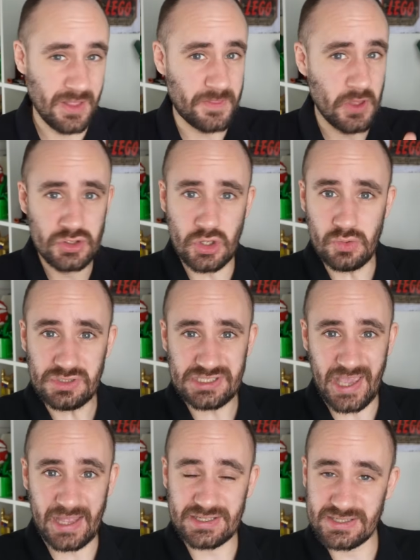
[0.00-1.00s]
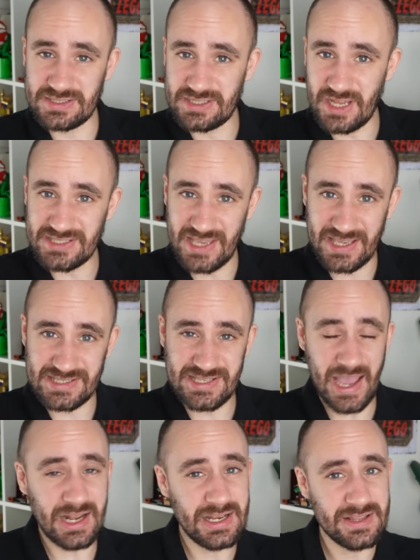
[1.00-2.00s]
the new set does
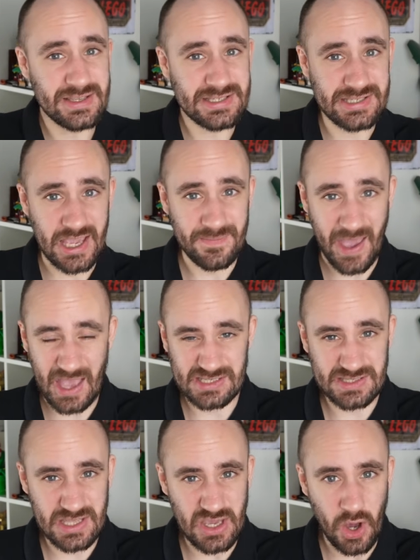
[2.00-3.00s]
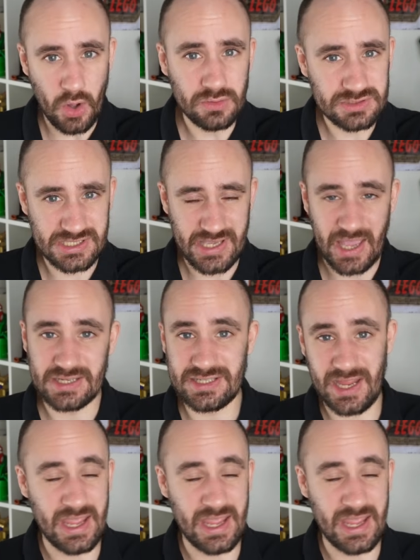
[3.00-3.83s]
exactly the same as the old set.